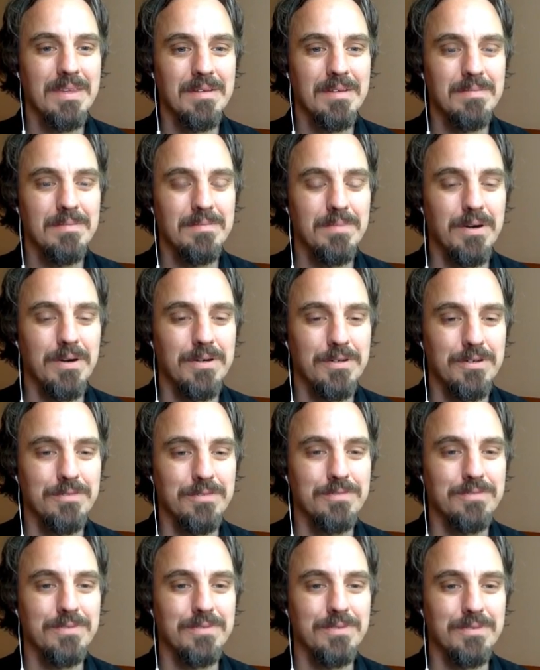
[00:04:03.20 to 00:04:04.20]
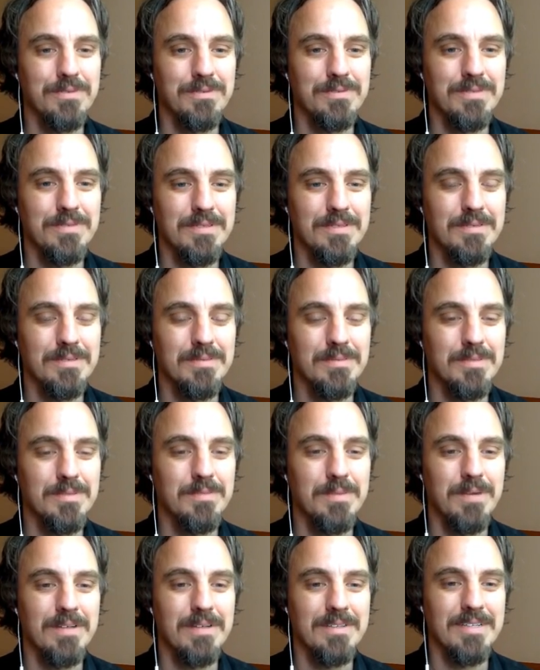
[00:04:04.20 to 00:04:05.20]
part of the
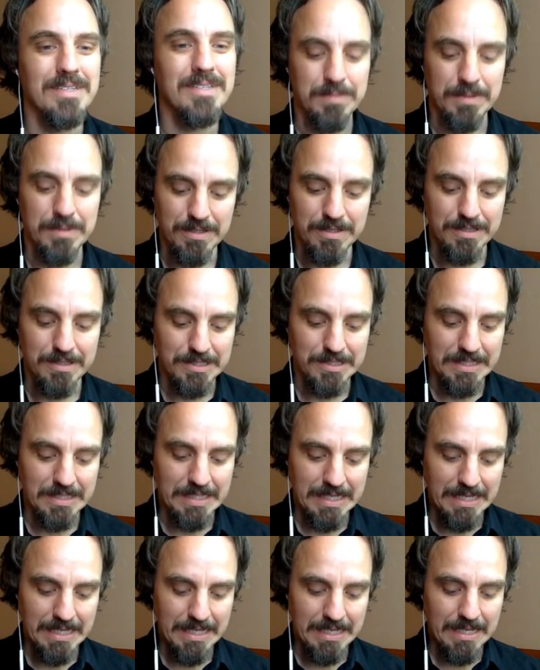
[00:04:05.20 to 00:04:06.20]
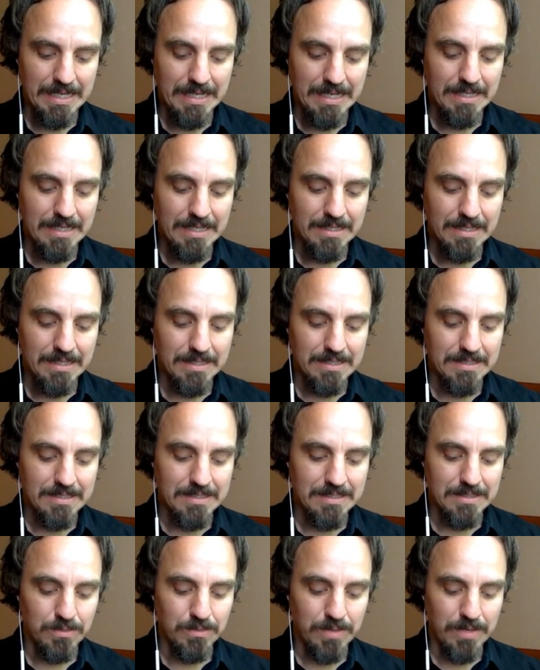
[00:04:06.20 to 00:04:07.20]
paradise, because this
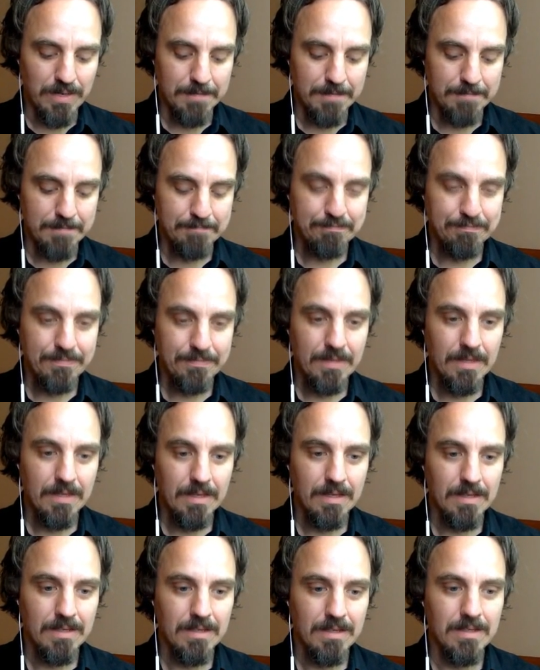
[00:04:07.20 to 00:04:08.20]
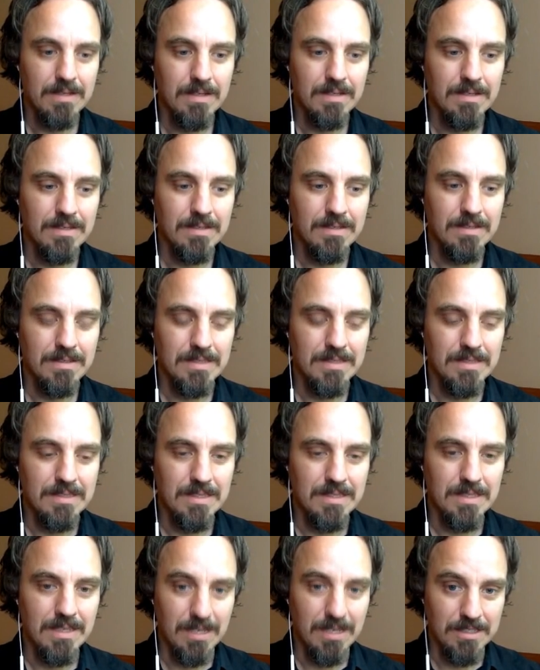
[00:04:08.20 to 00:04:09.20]
is where this
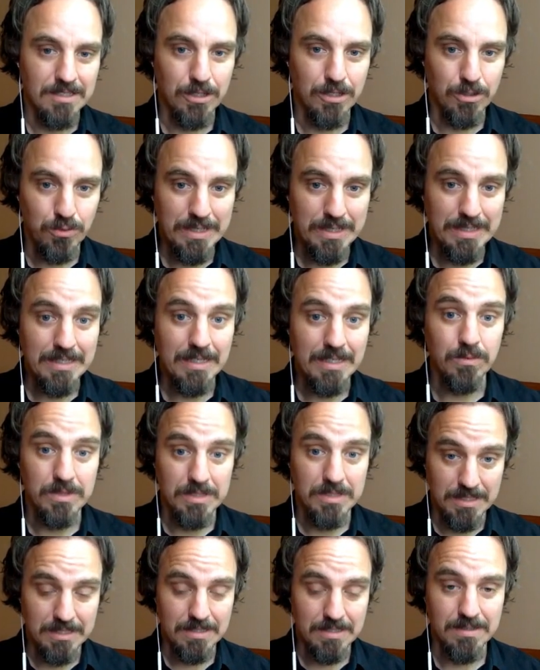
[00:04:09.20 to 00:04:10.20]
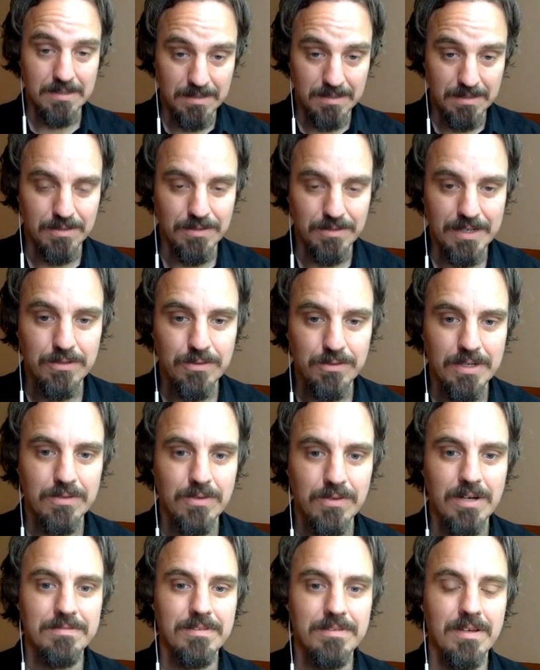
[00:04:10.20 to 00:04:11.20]
Cacciaguida, which is the
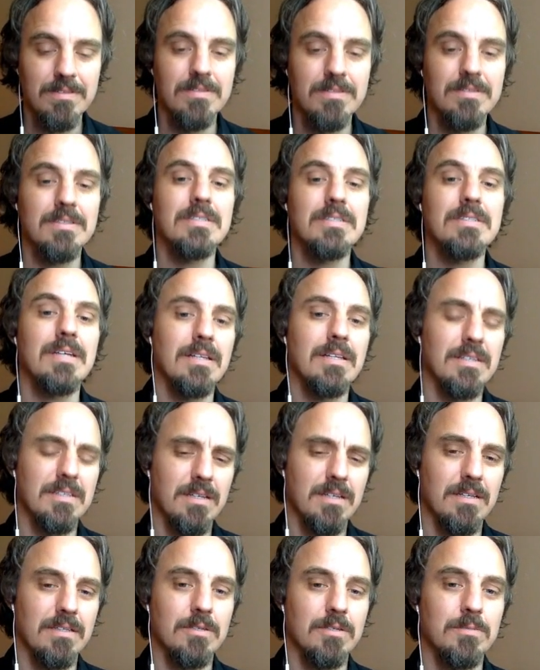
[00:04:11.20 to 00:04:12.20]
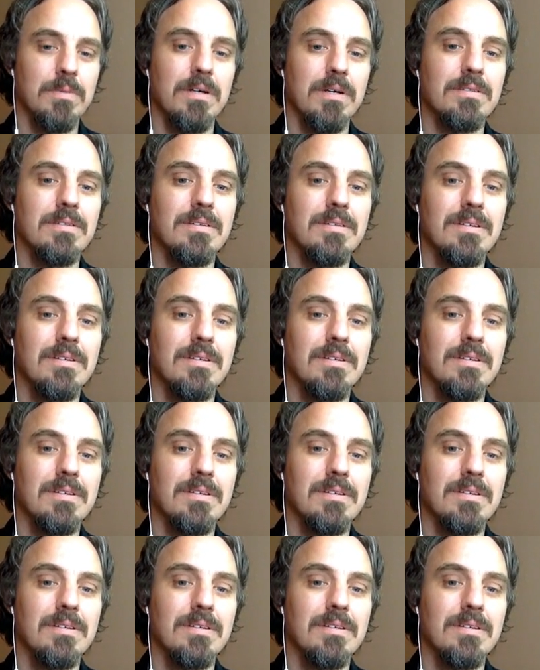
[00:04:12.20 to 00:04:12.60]
great-great-grandfather, is telling Dante about